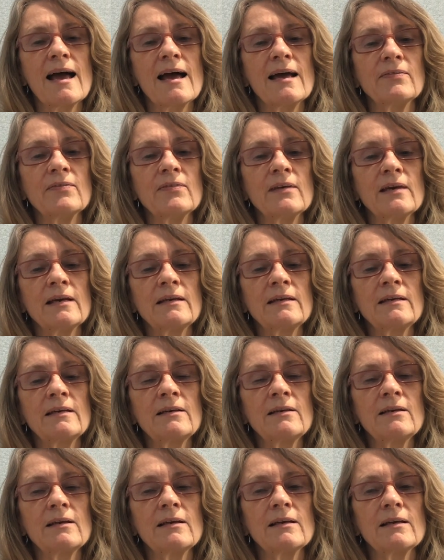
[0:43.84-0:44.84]
And
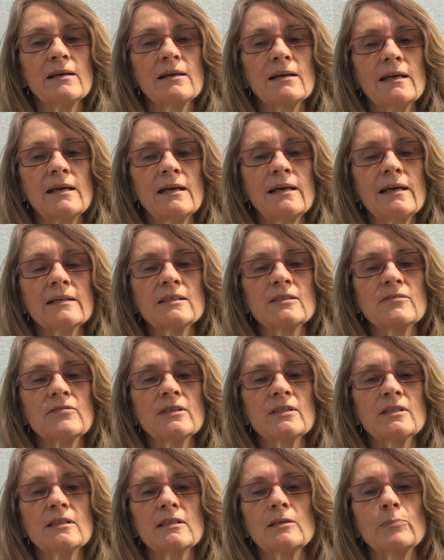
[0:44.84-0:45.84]
then he gets
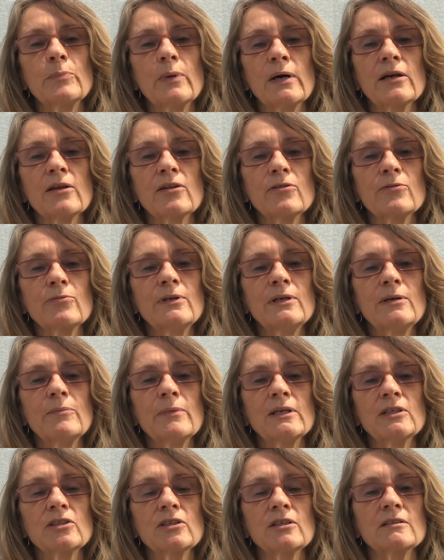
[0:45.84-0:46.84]
visited by a
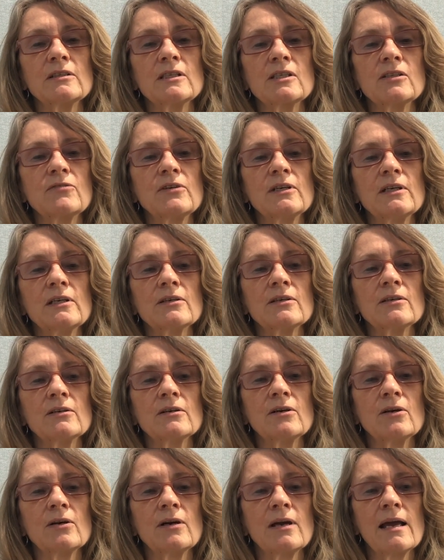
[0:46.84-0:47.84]
three-dimensional sphere
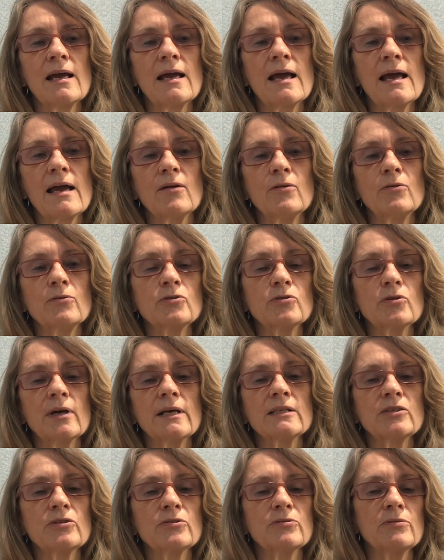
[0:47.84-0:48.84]
who
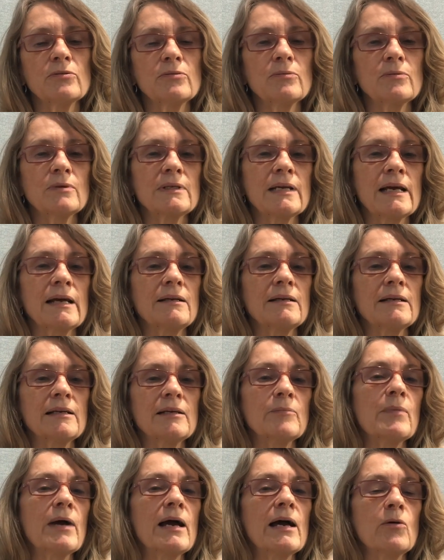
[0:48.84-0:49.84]
tries to tell
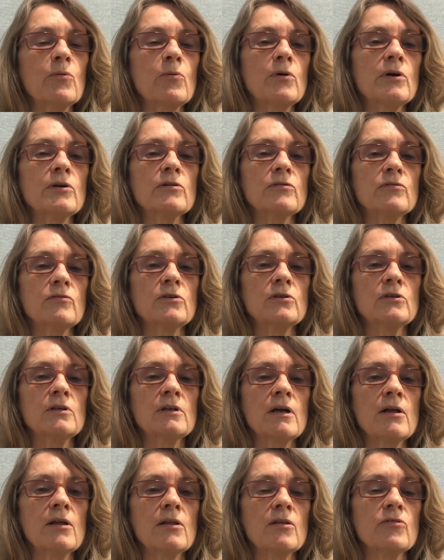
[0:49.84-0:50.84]
him how wonderful
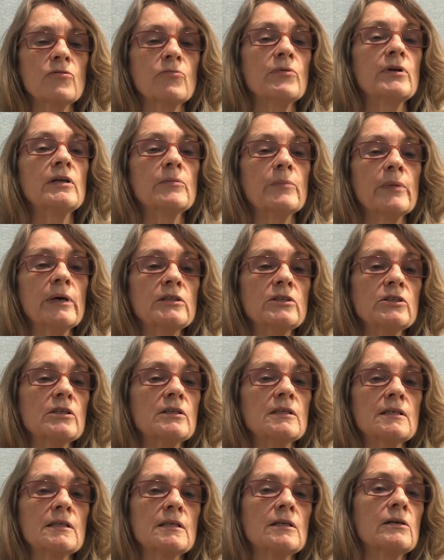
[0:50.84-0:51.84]
three
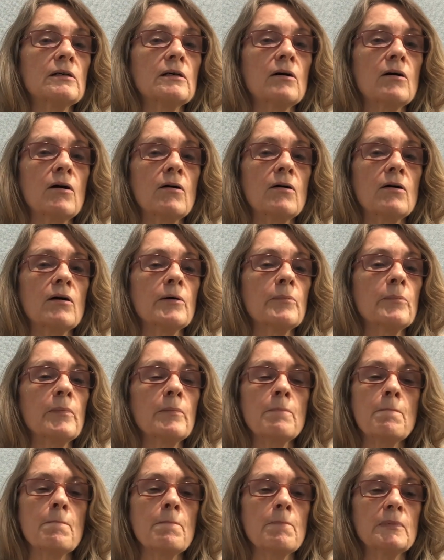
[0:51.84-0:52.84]
dimensions are,
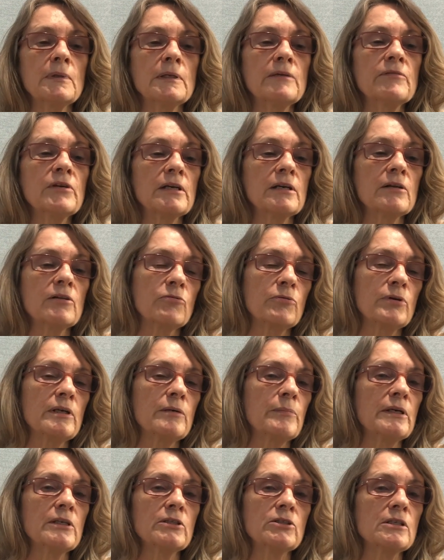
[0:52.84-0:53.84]
living in three
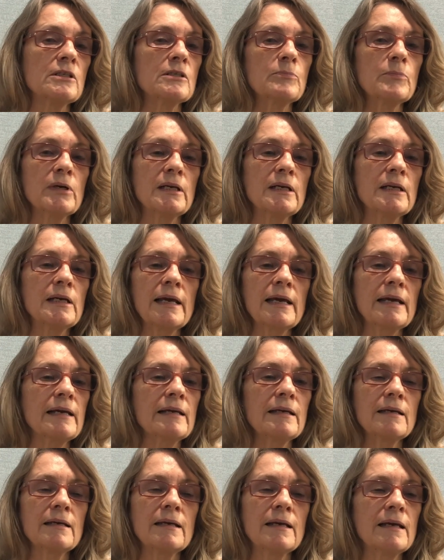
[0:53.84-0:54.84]
dimensions, but he
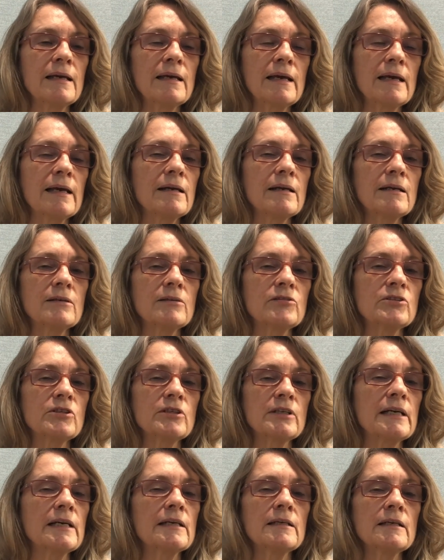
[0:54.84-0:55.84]
can't, he can't
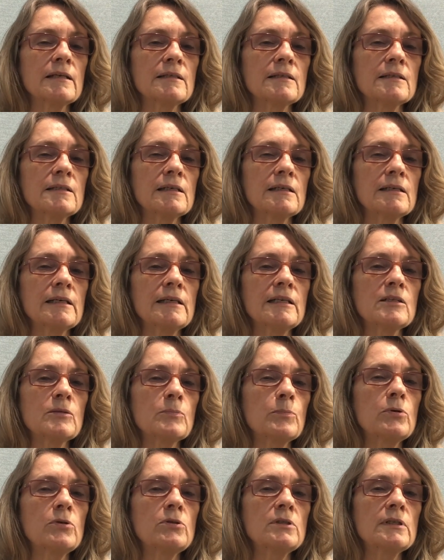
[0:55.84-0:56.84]
understand it until he's
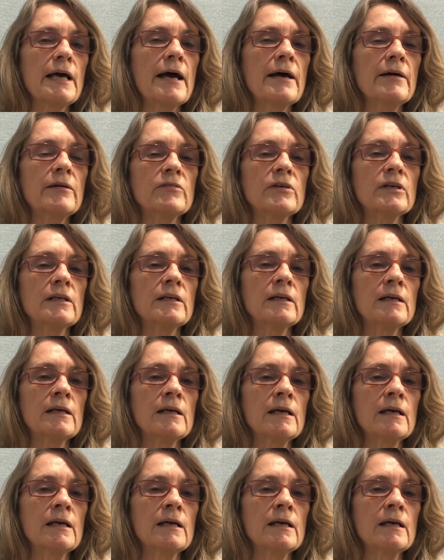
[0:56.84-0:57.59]
pulled out of it